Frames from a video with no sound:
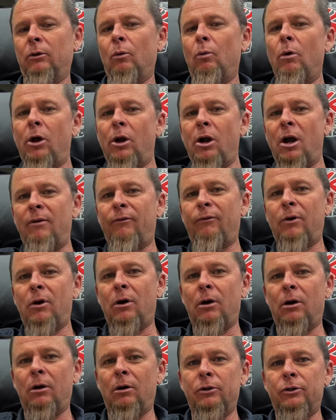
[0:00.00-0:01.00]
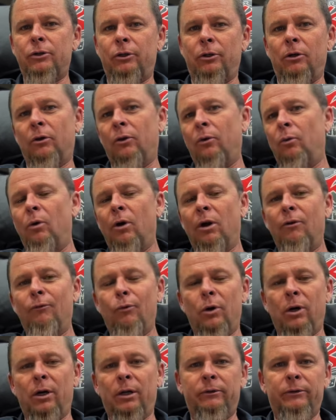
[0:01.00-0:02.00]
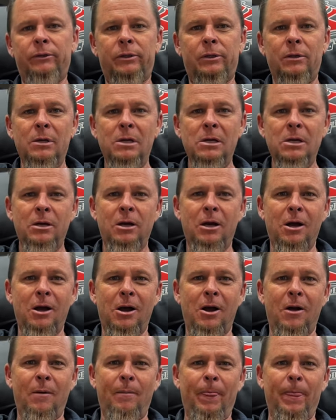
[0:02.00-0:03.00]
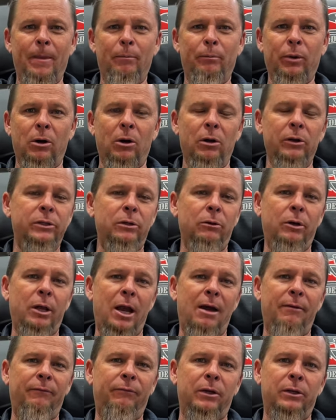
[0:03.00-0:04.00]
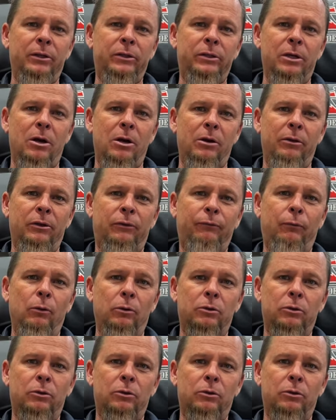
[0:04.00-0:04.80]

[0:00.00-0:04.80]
the one-off cars, you know, the one-of-ones, but also to have this, this full